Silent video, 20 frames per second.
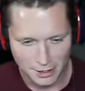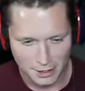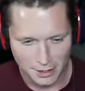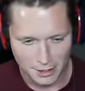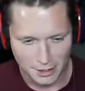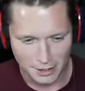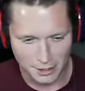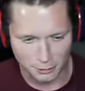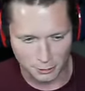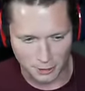
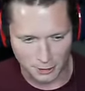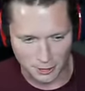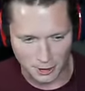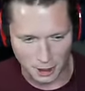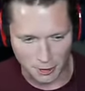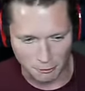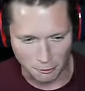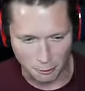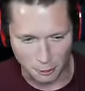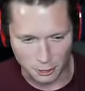this was an
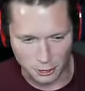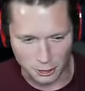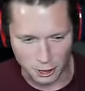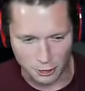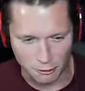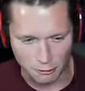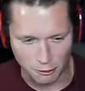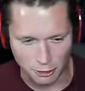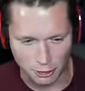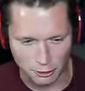unfortunate
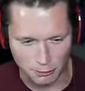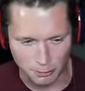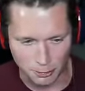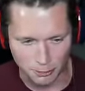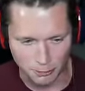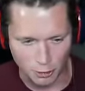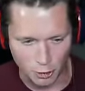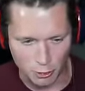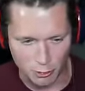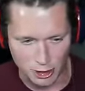first
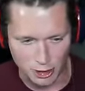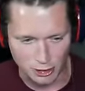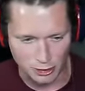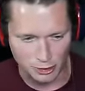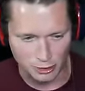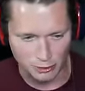performance.